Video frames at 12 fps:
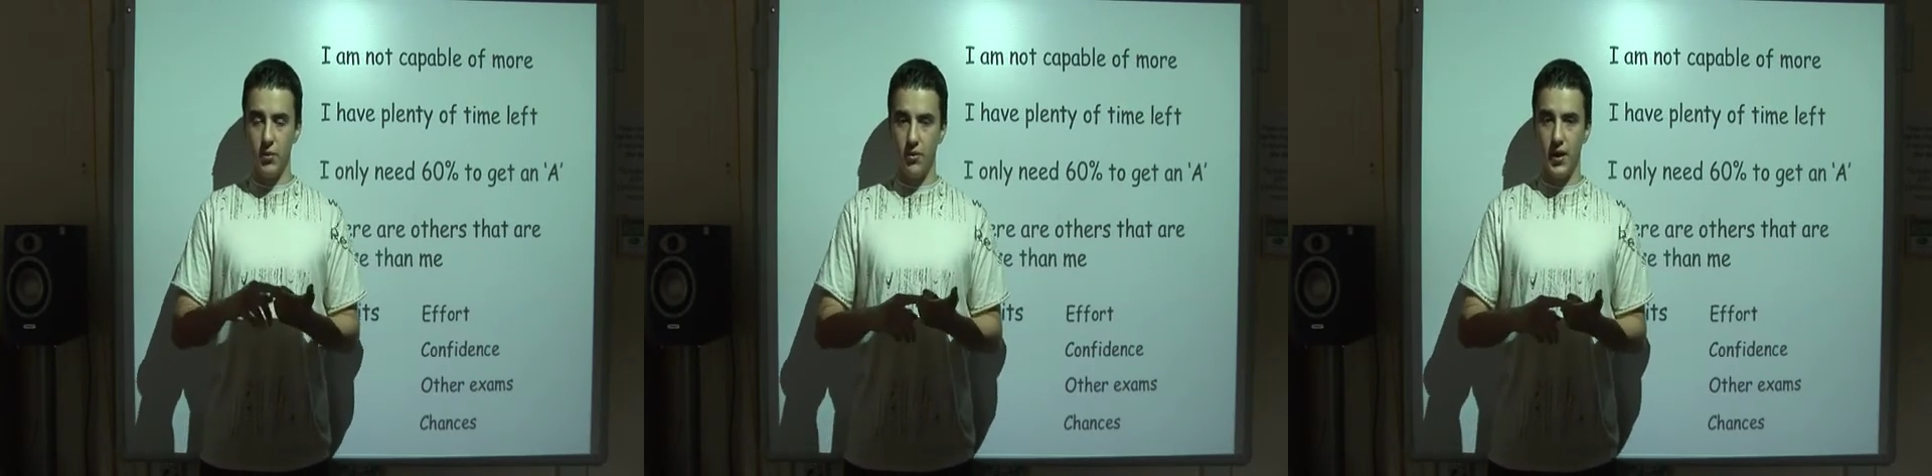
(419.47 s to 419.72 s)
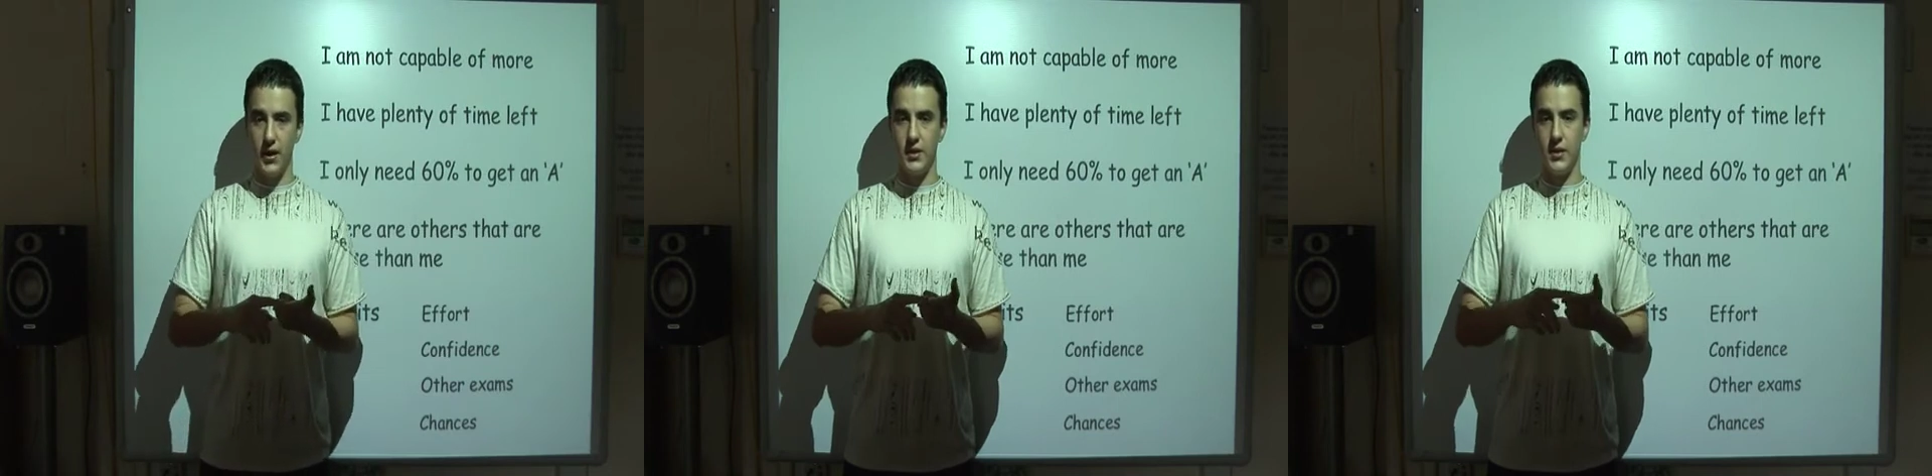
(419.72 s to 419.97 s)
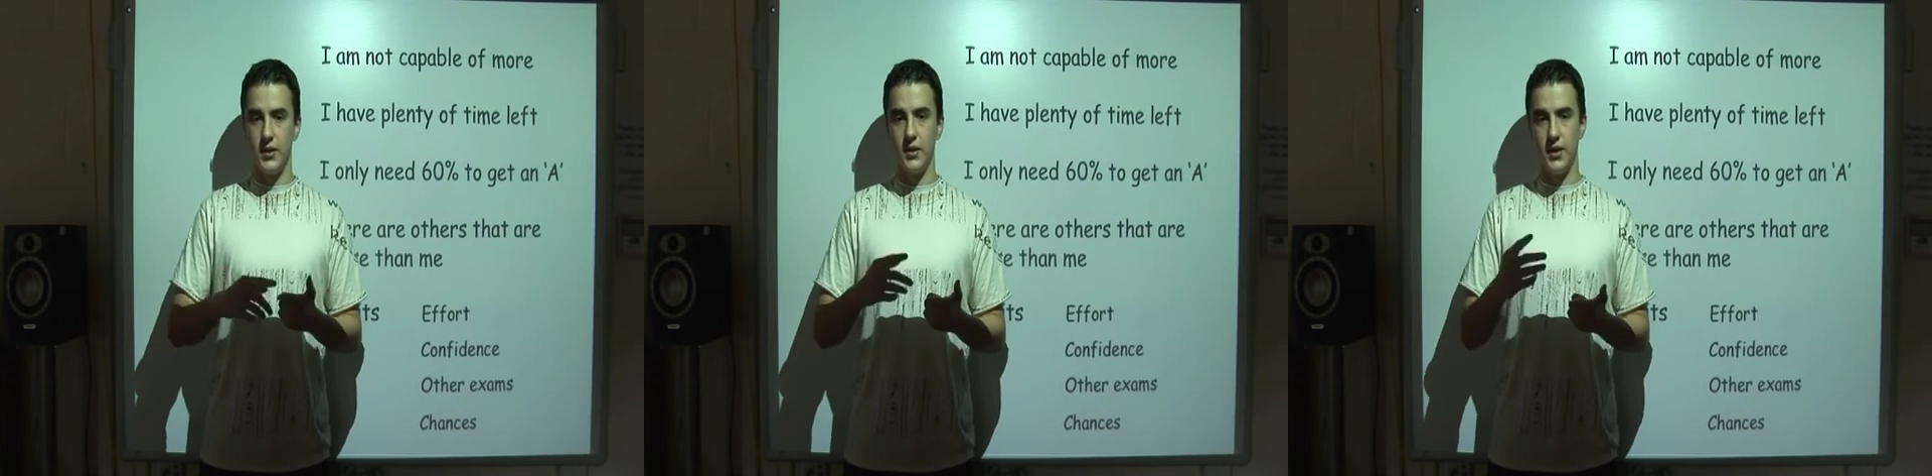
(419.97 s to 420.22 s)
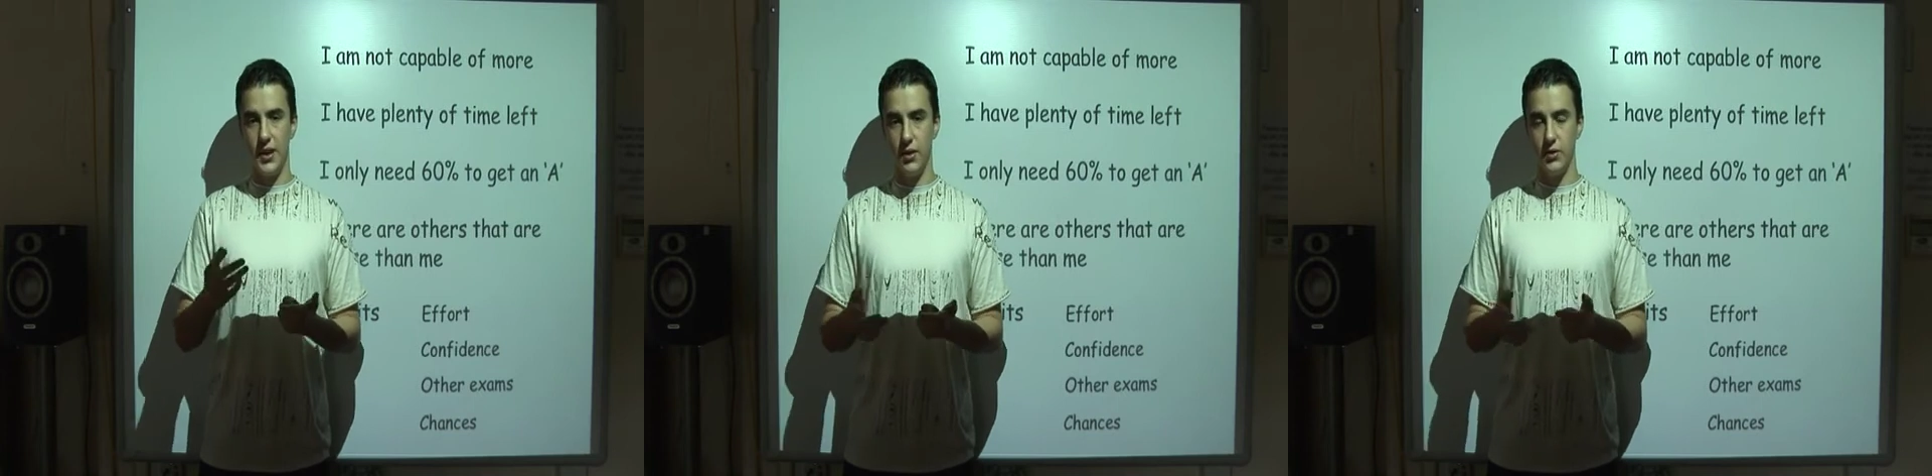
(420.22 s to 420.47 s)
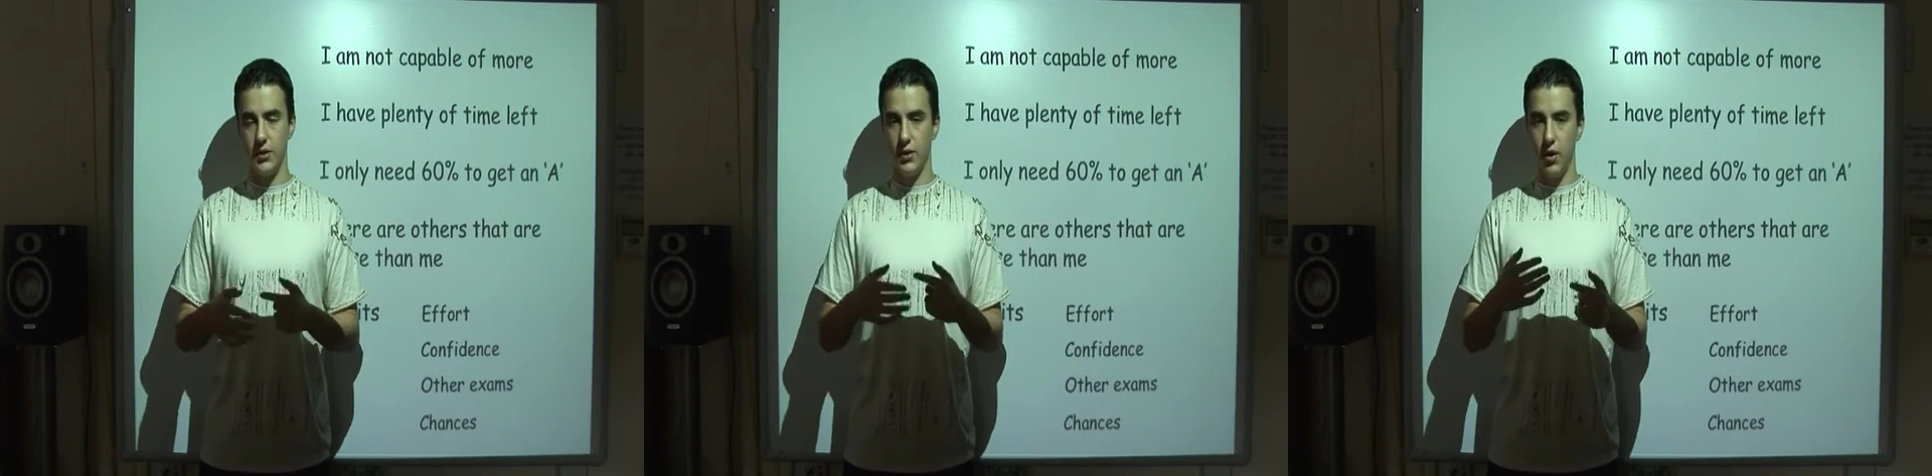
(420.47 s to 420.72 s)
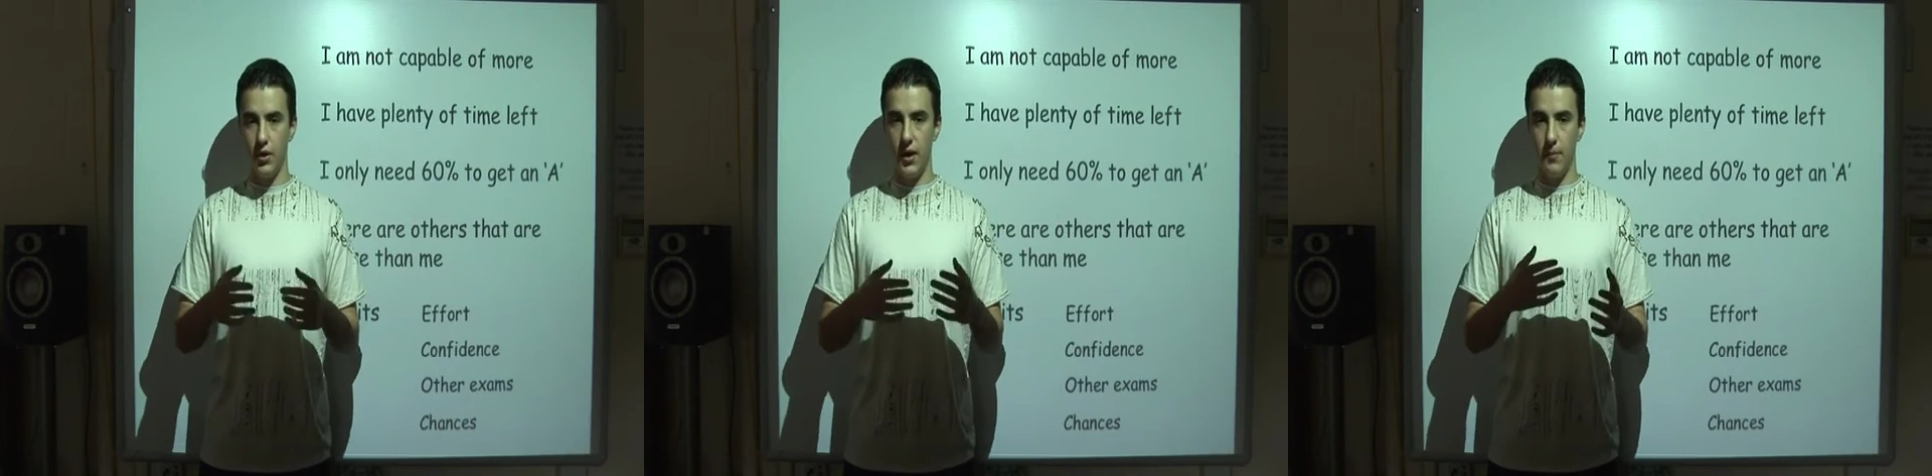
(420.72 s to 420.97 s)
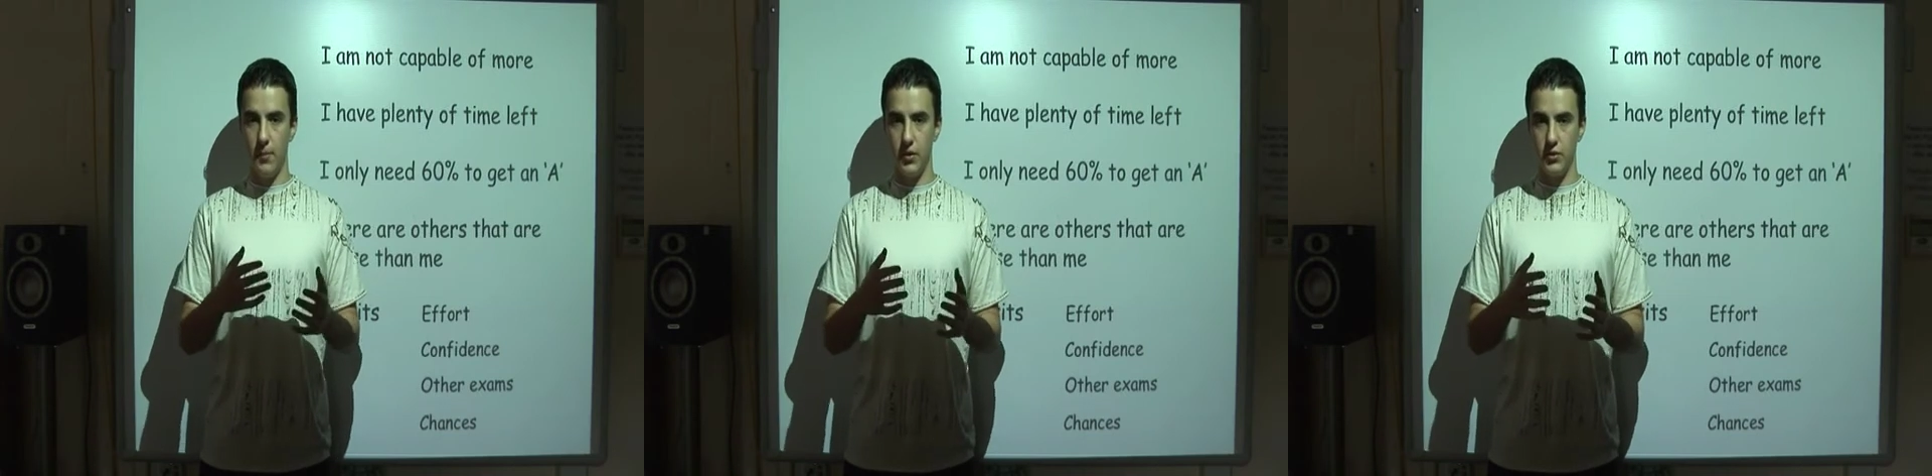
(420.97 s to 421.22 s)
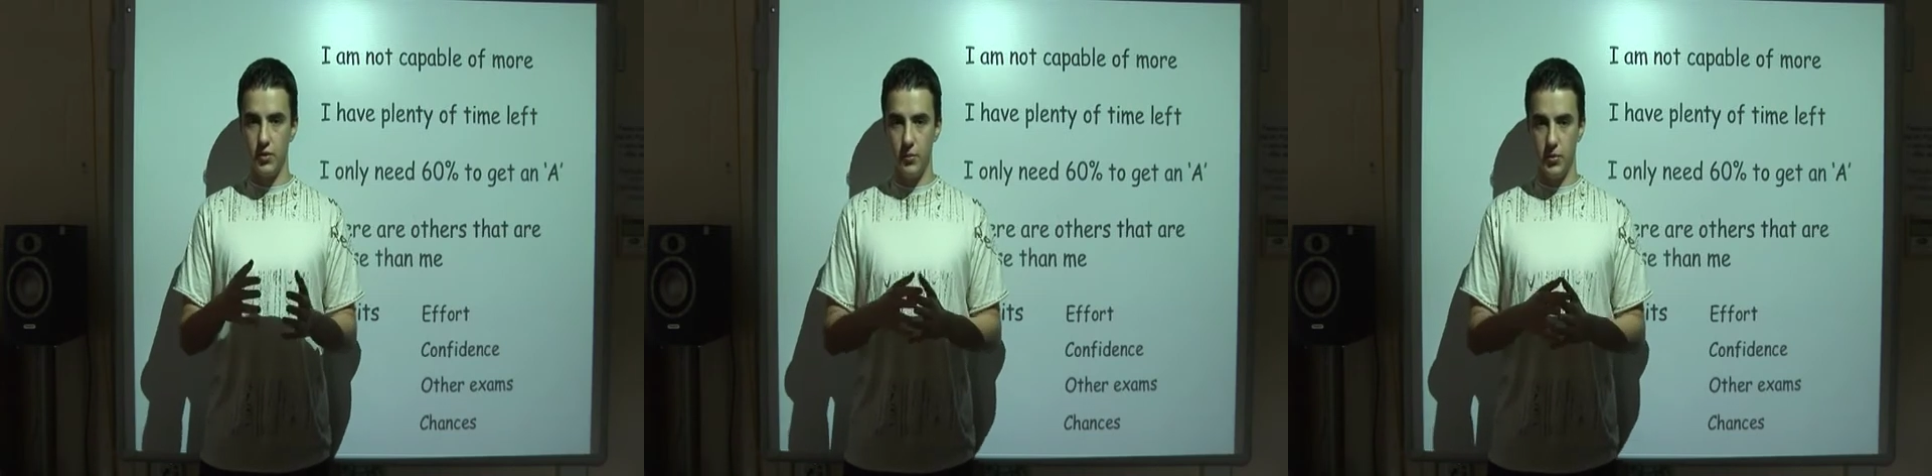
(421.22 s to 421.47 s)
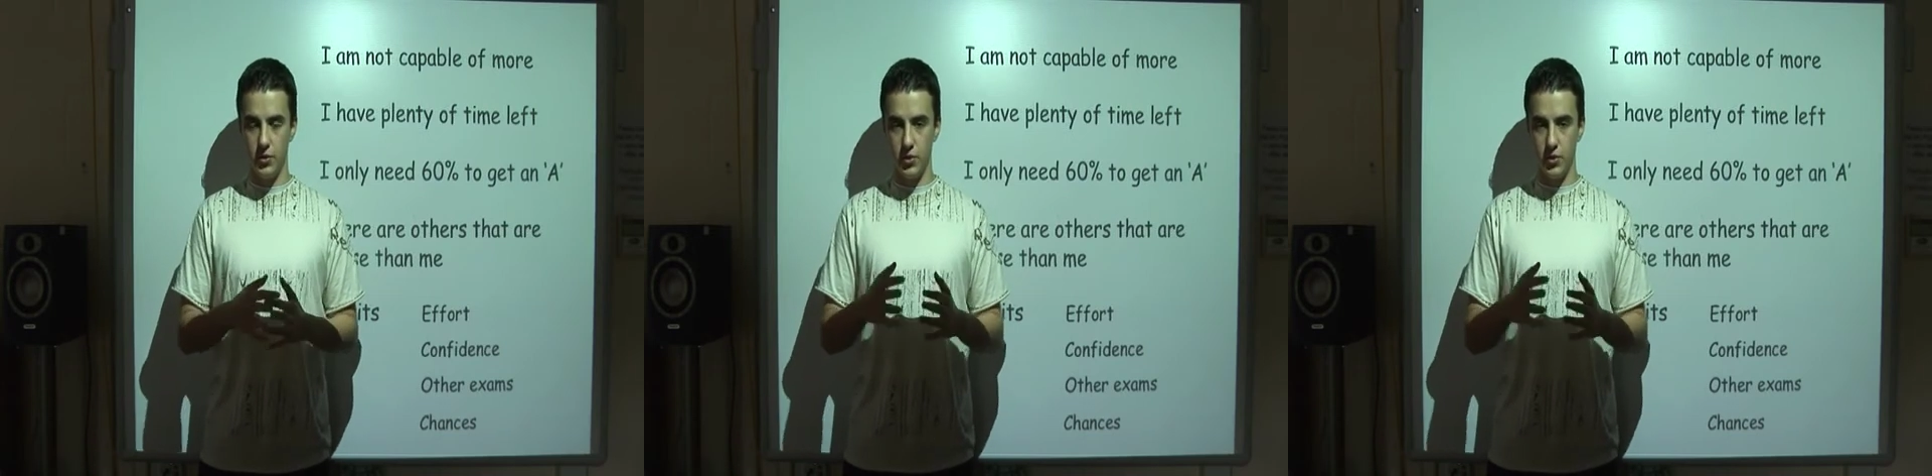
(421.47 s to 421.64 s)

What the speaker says: regrets and guilt and all that builds up.